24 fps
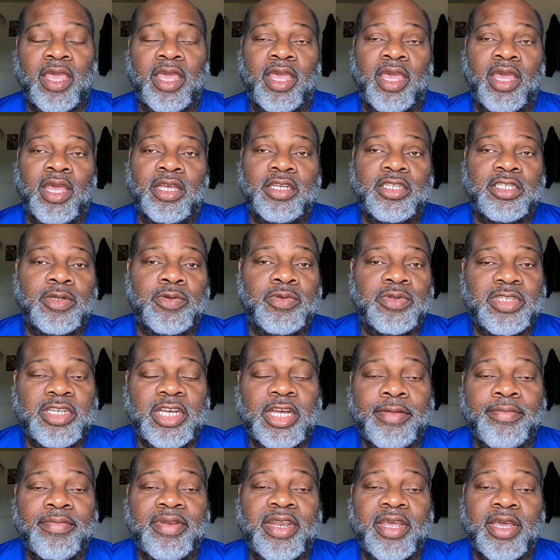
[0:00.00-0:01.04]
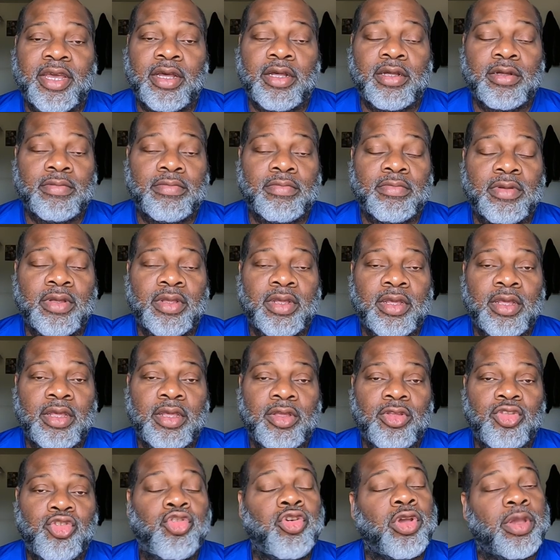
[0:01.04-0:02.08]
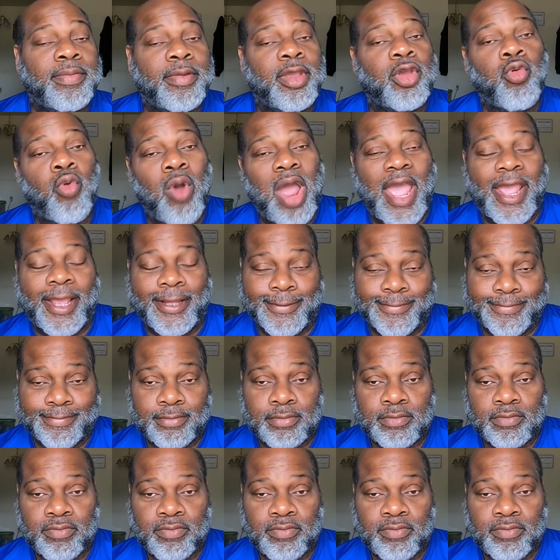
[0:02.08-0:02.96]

And she was telling me they'll treat me right.